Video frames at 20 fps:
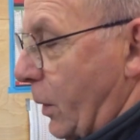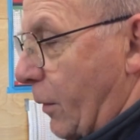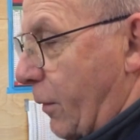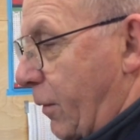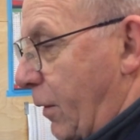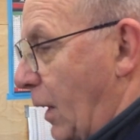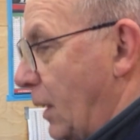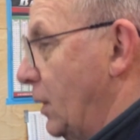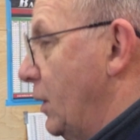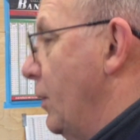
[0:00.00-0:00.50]
the
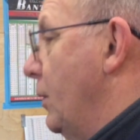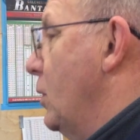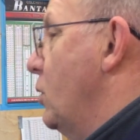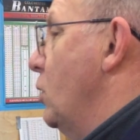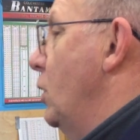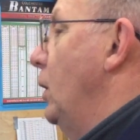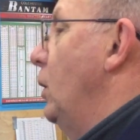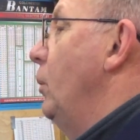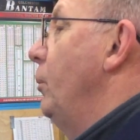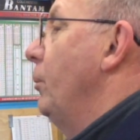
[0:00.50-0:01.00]
front of the
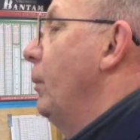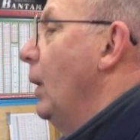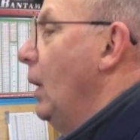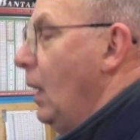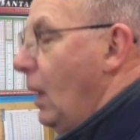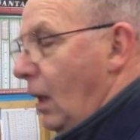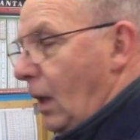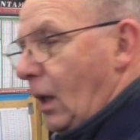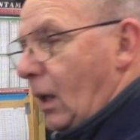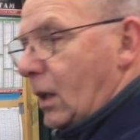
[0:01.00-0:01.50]
drill.
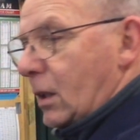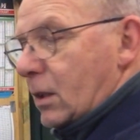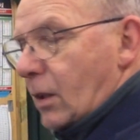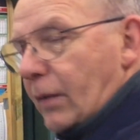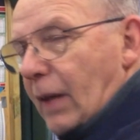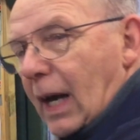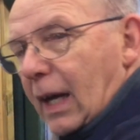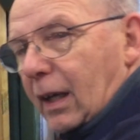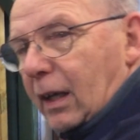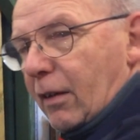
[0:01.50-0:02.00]
So
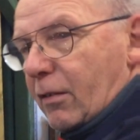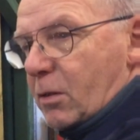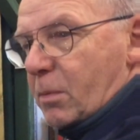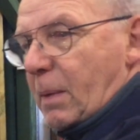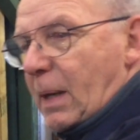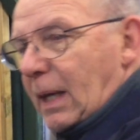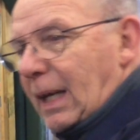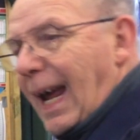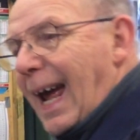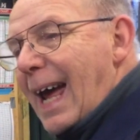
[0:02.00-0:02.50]
that gives
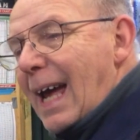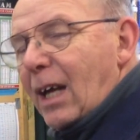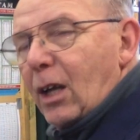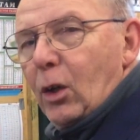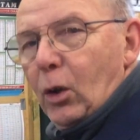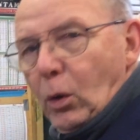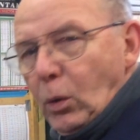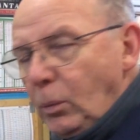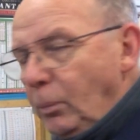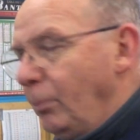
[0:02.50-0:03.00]
me an
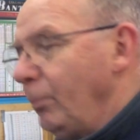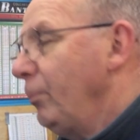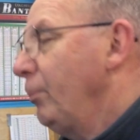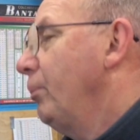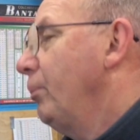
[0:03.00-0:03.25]
angle